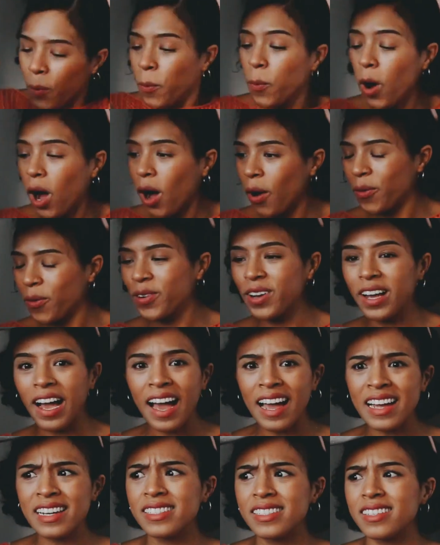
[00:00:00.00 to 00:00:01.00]
Whoa,
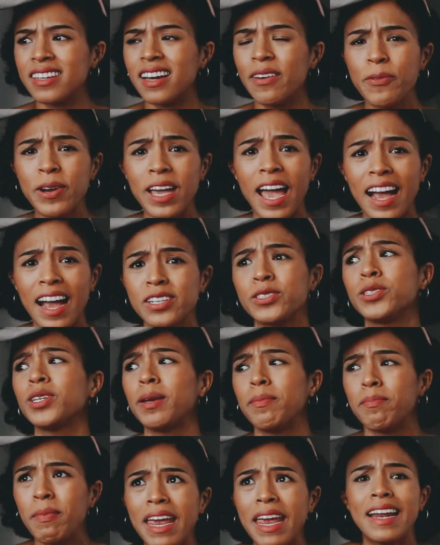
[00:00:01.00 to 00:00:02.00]
guys, we
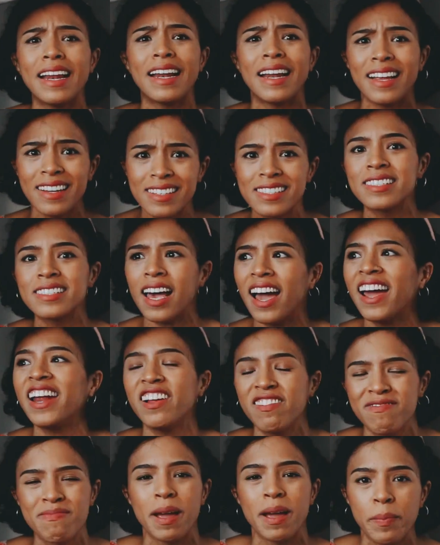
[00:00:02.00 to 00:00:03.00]
actually made it
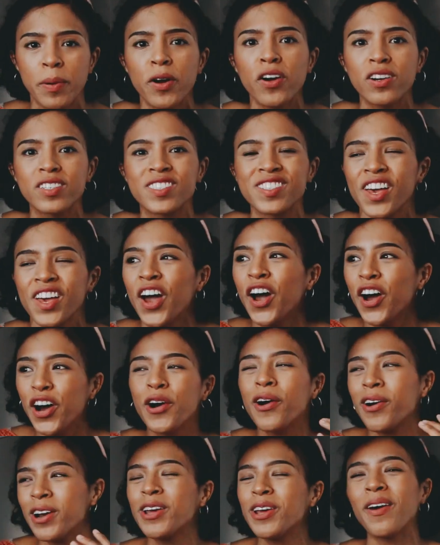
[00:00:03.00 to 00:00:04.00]
inside of my purse.
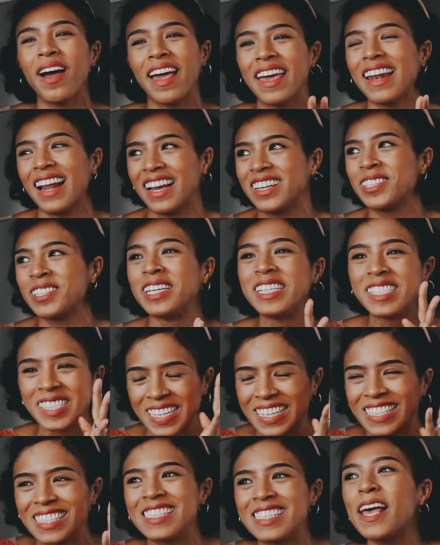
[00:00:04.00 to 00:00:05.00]
Who knew I could actually
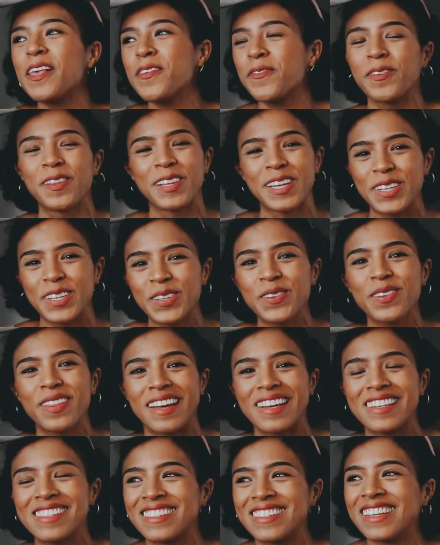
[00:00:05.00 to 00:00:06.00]
successfully do
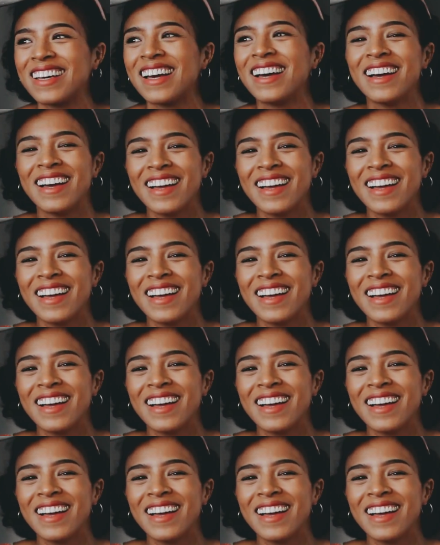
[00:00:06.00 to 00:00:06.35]
this?